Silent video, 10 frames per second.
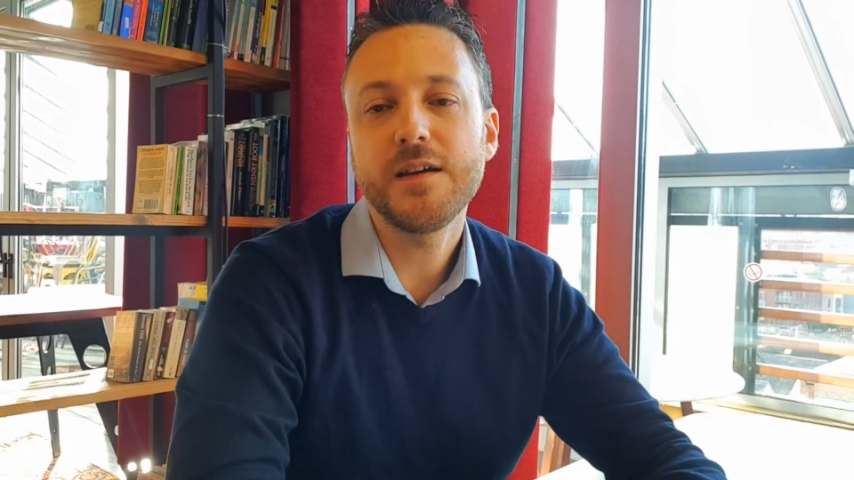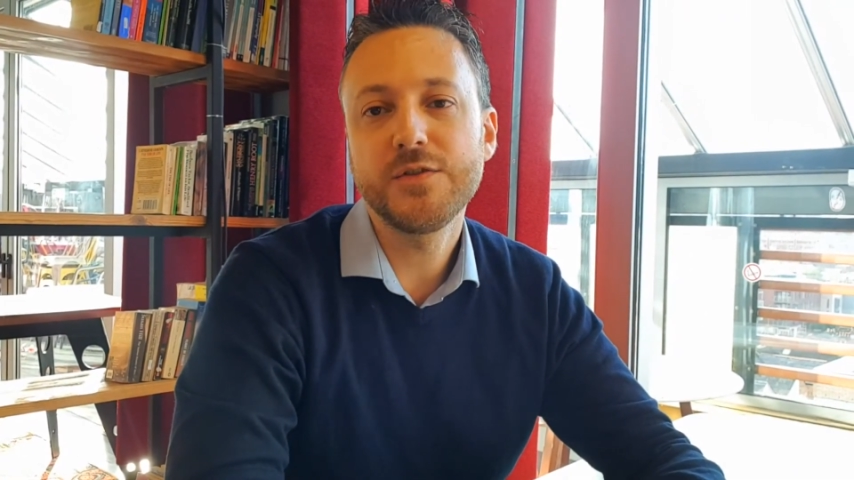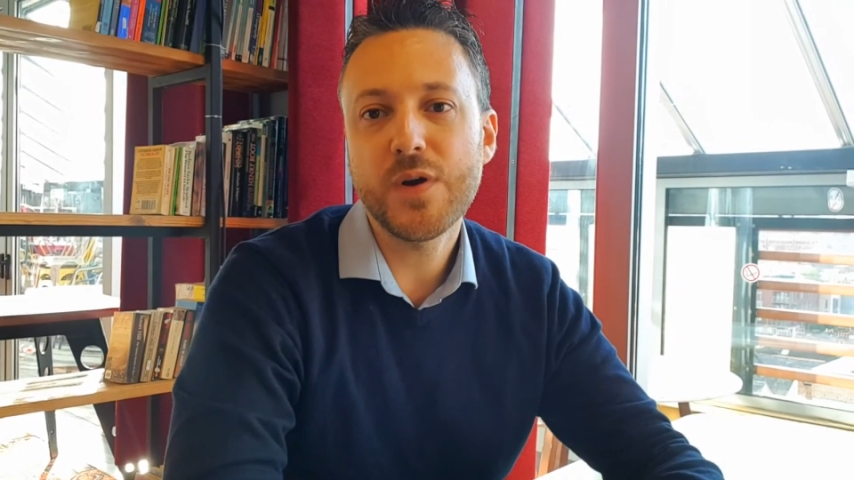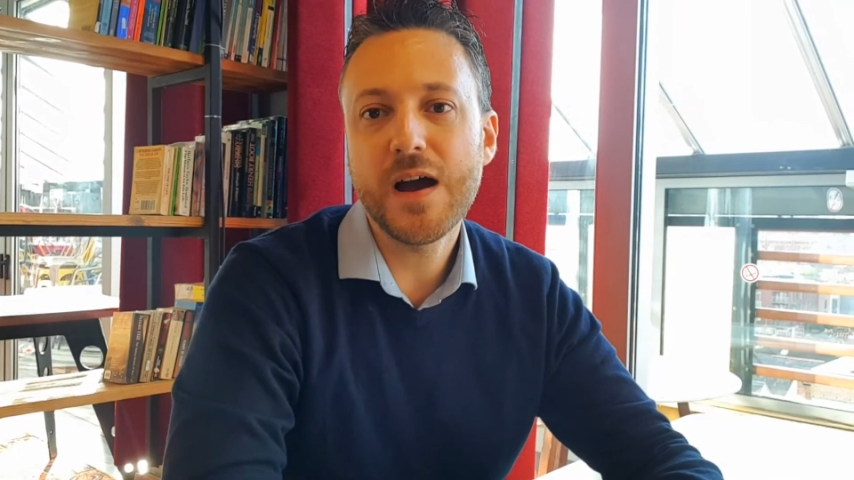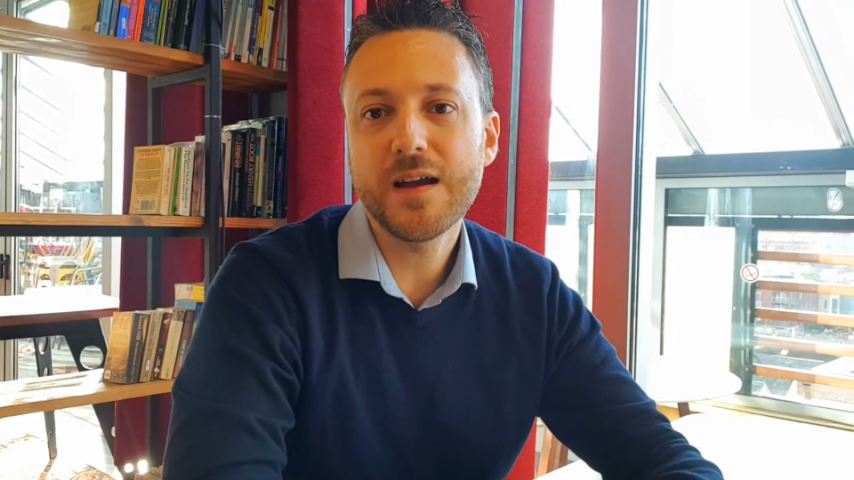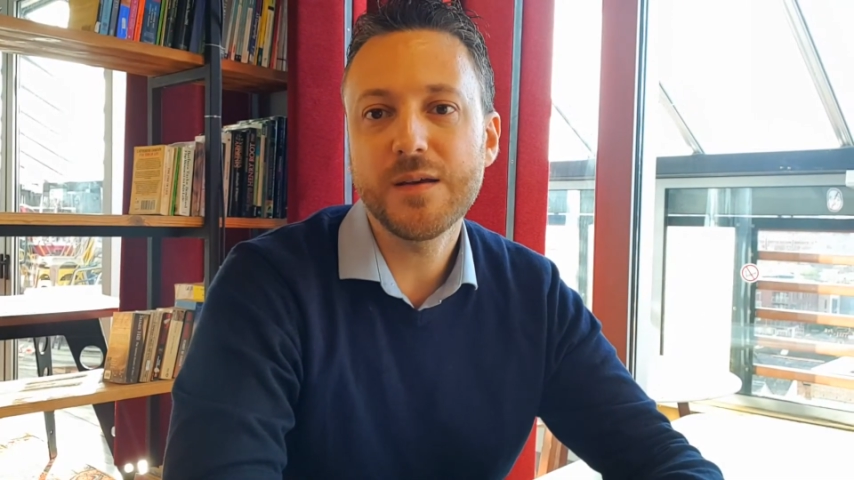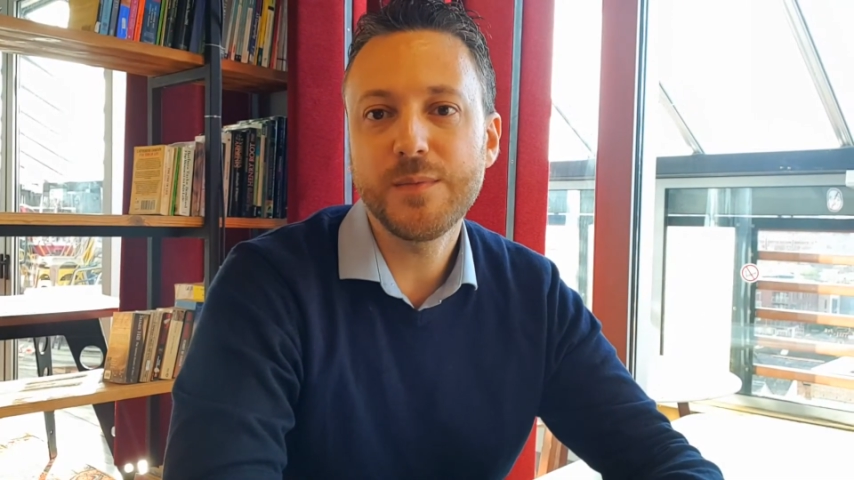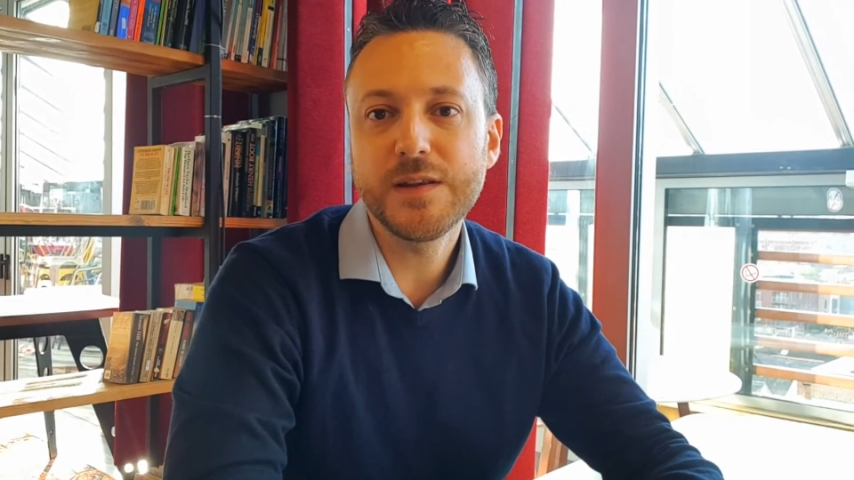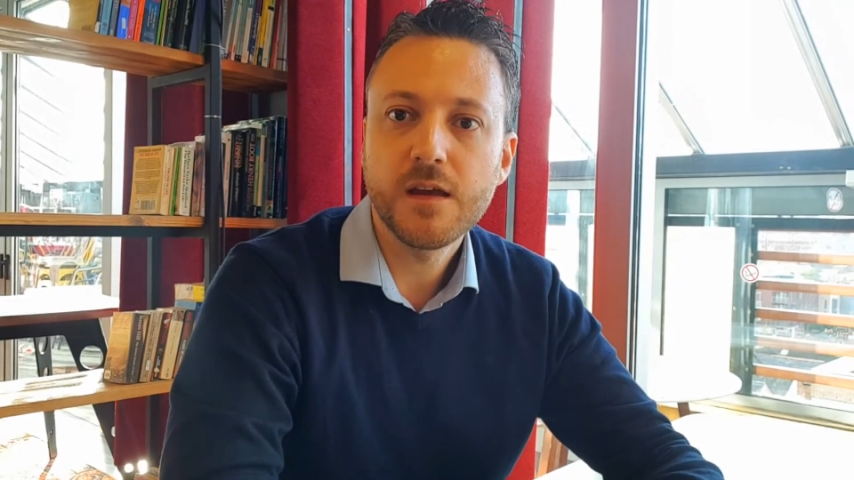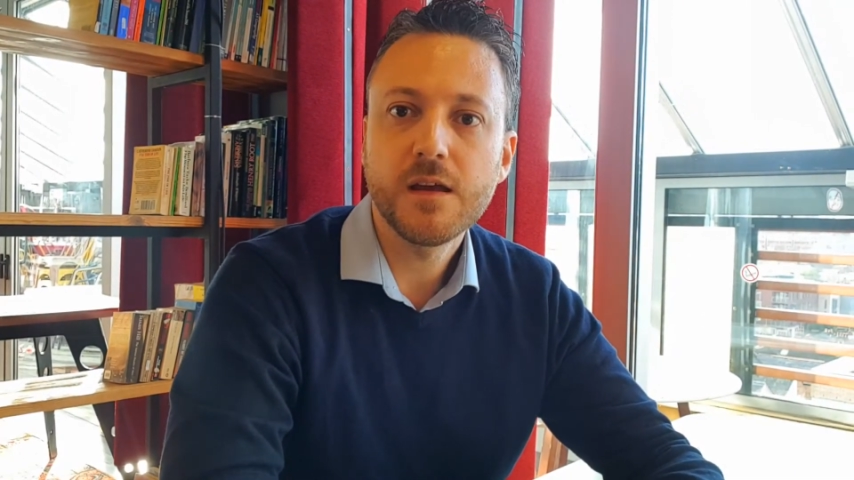drunk
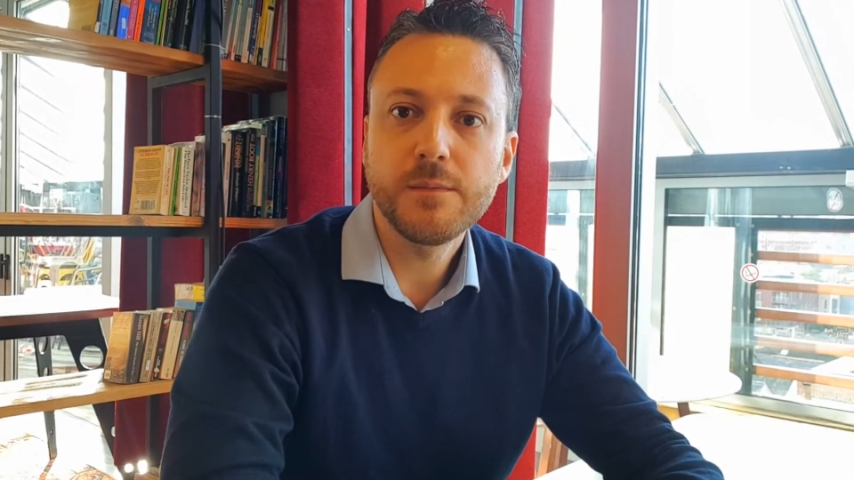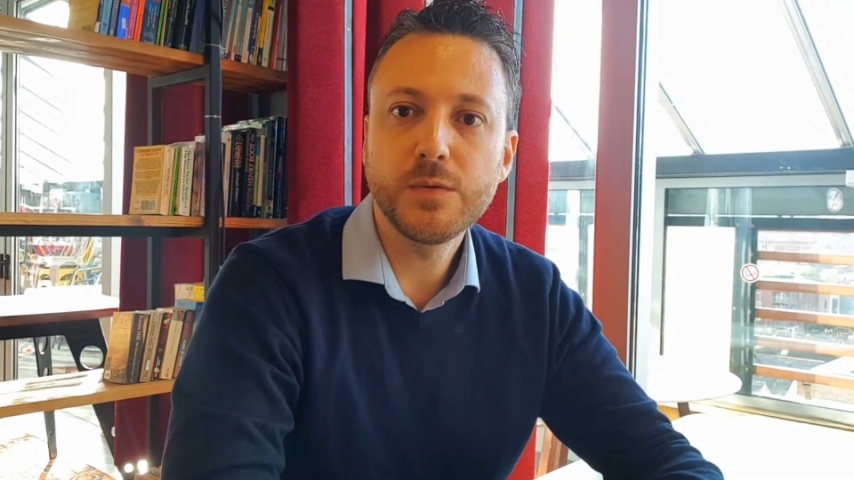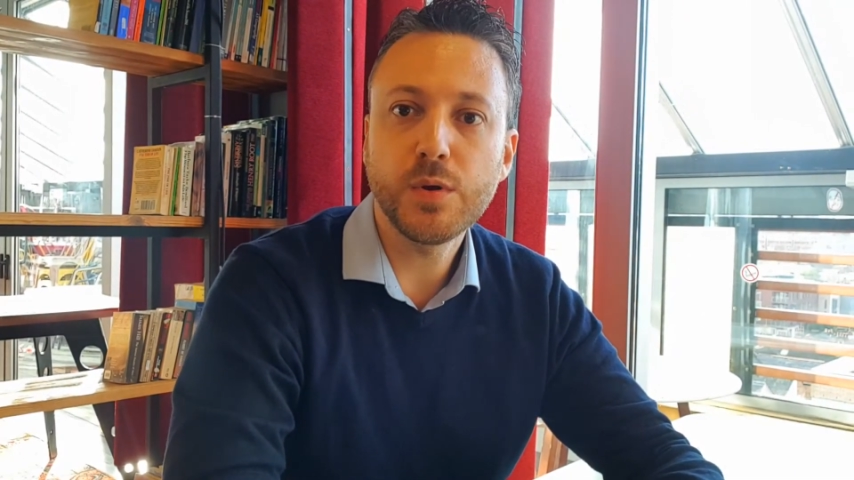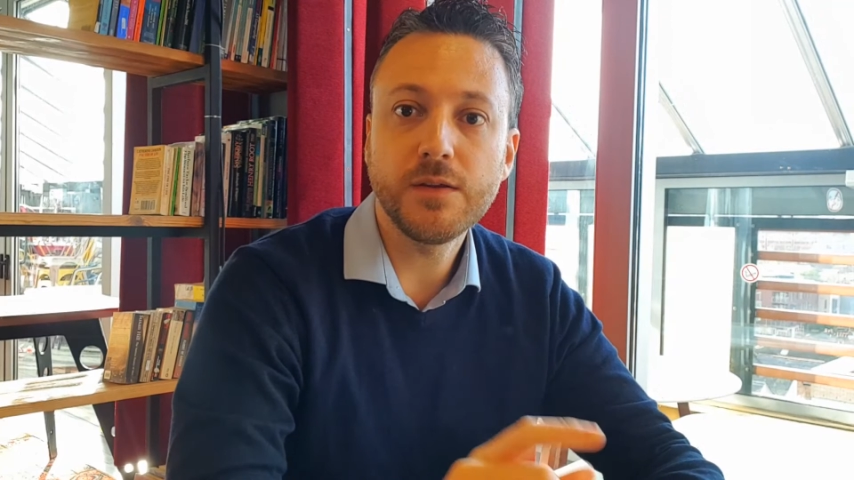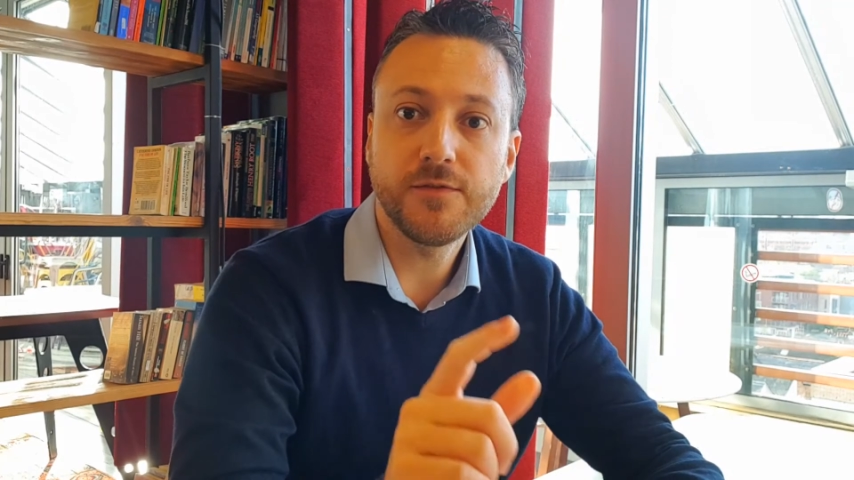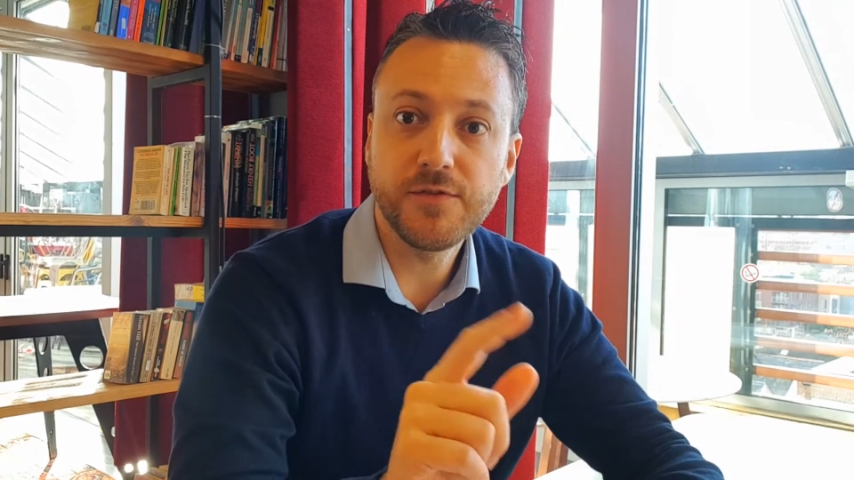between